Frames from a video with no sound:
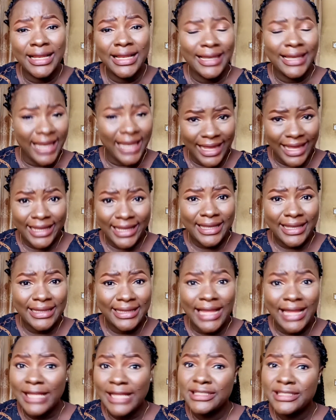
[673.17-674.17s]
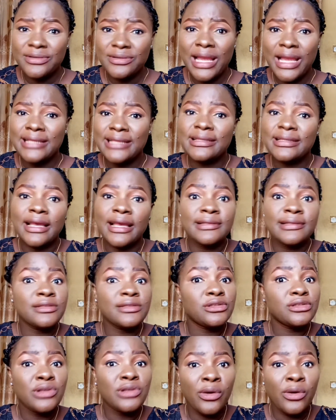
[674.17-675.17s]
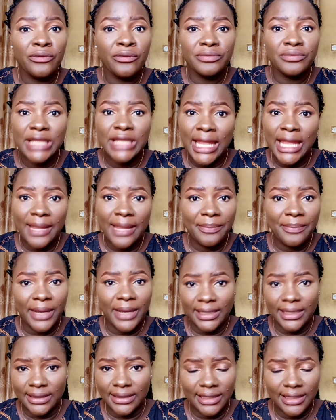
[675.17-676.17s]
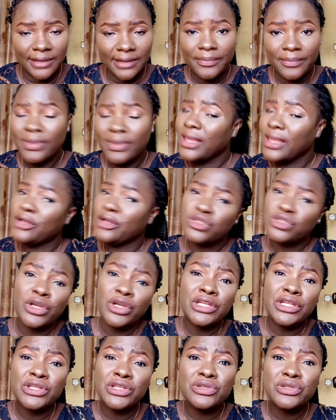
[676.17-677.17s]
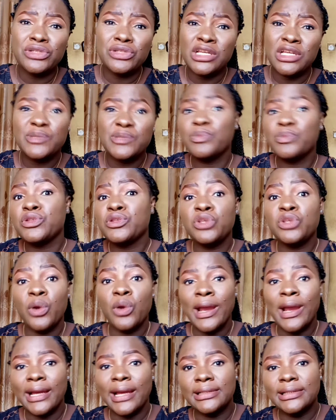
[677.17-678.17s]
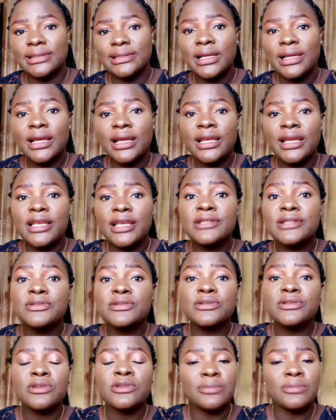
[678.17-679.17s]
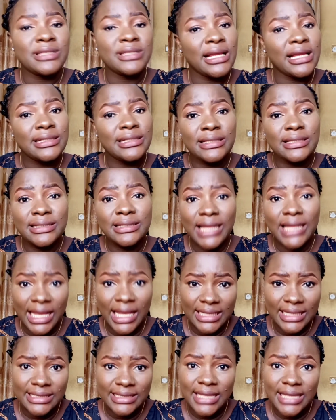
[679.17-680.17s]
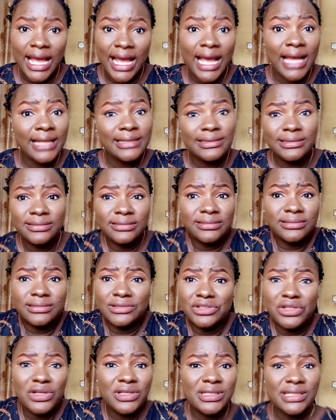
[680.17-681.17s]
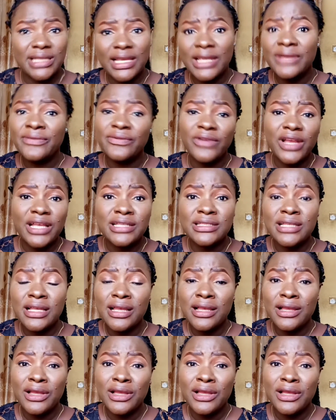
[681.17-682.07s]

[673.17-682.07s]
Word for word: like nigeria is getting tough day by day so you need to just put your hand into some certain things and just invest